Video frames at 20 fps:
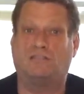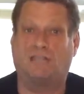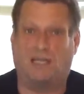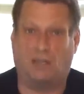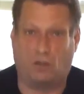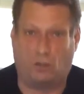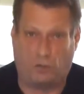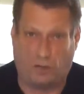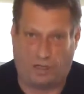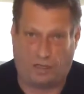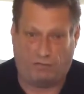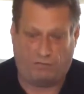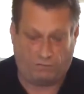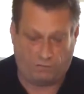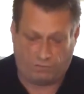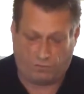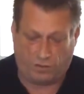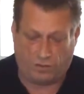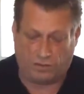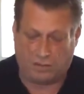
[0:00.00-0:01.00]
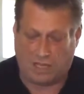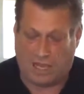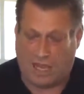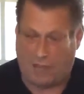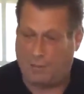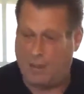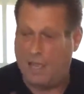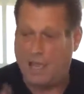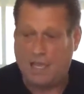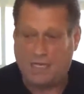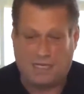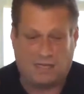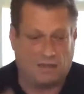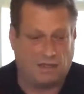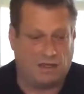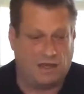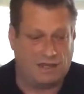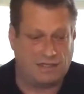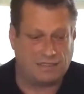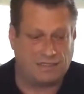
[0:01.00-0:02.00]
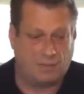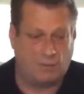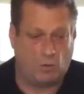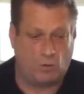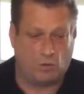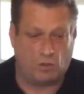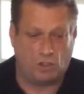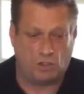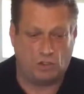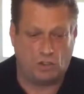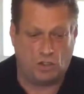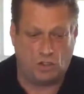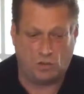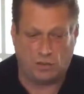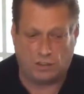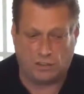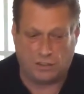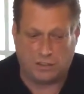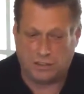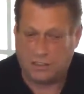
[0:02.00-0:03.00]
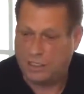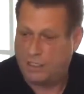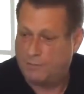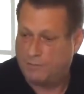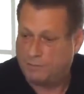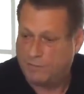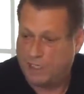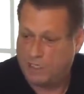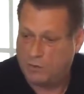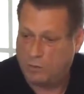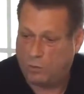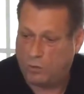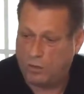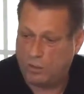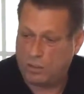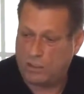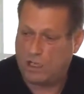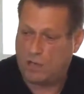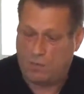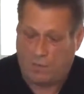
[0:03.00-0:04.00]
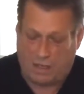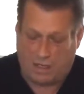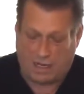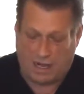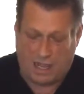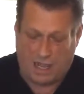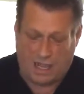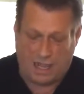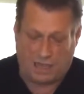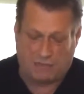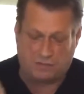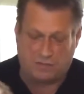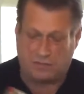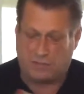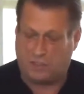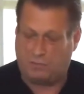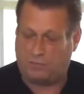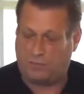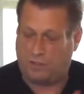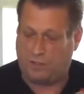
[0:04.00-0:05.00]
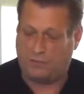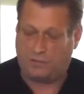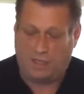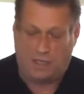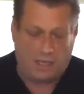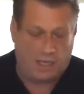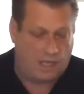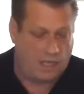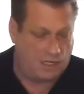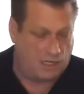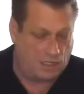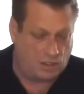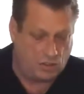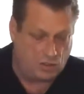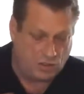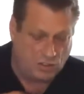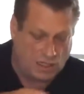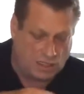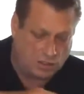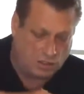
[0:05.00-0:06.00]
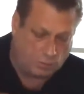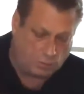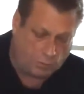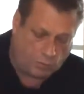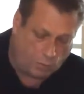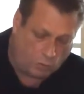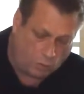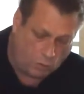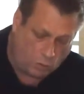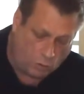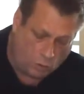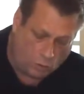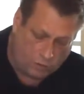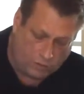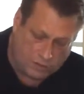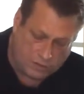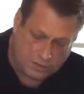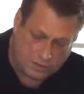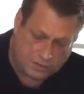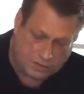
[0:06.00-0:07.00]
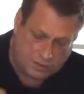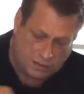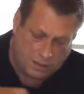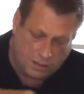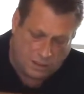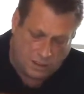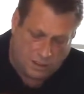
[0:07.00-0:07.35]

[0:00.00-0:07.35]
decorating for the time. Now the last thing we want to do is, is we want to come in and I have something and I usually like to pull this